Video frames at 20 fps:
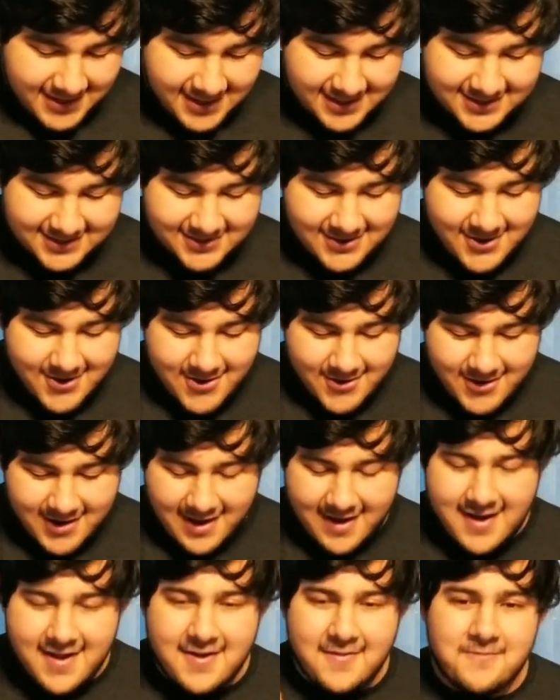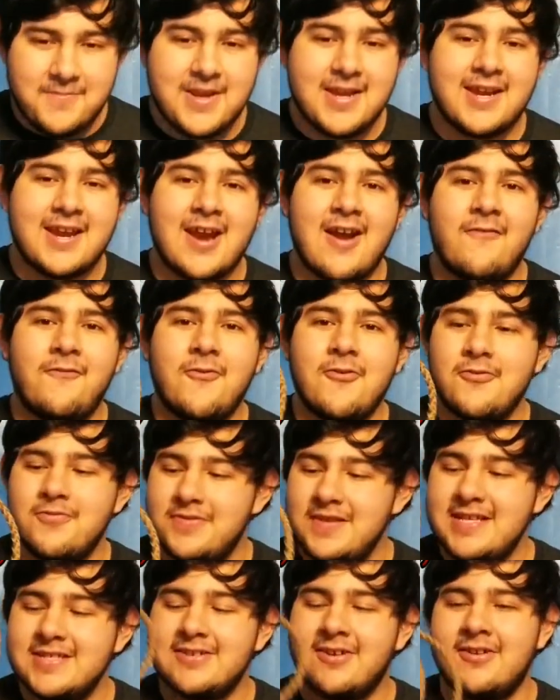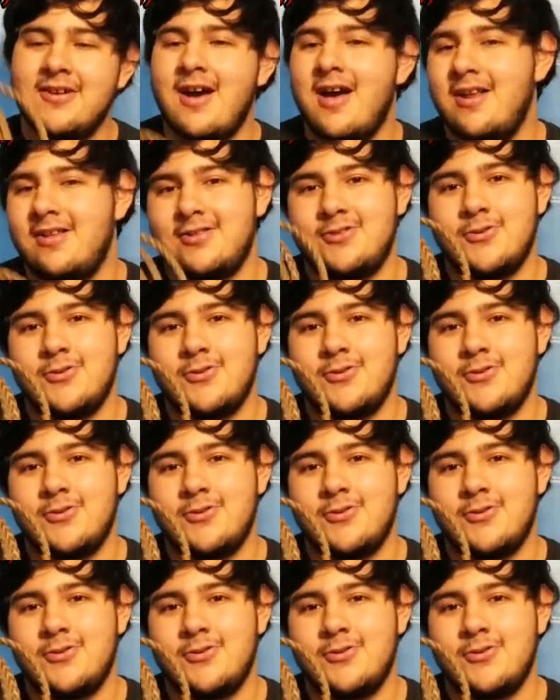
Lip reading: So, yeah, be careful. These are not a